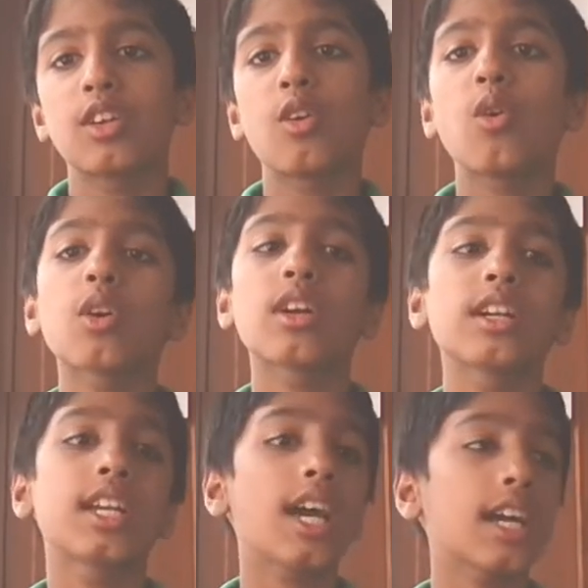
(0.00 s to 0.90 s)
or
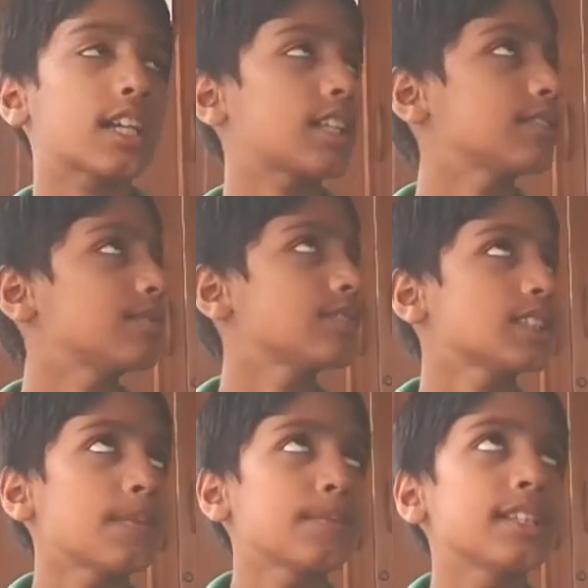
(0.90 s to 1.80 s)
duck,
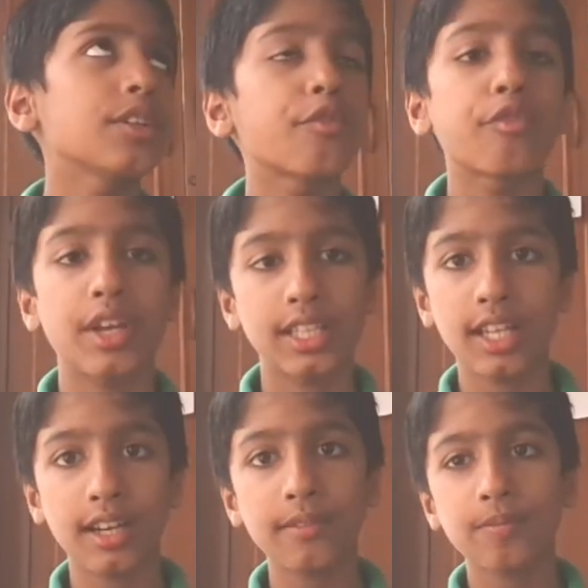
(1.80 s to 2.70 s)
something
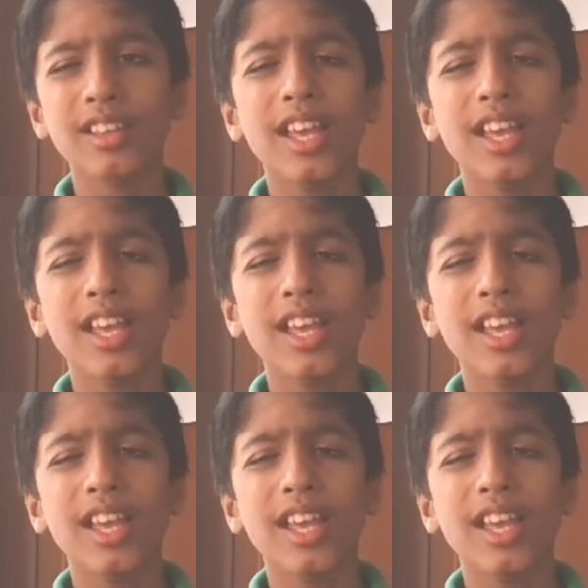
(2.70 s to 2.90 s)
feather,